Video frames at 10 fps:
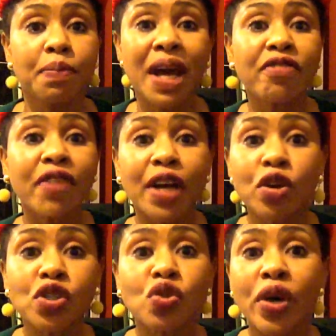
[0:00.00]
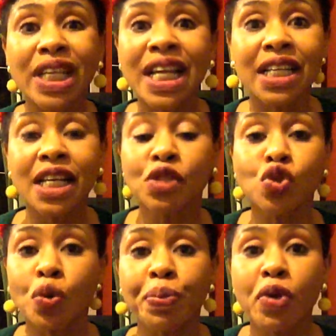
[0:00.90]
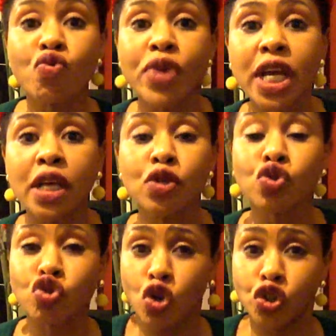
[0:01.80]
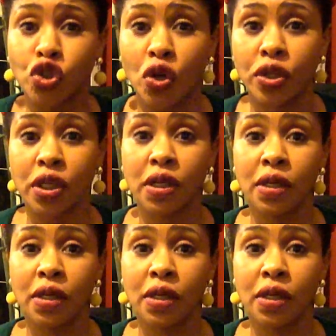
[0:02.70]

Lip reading: Biafra does not need to be restructured,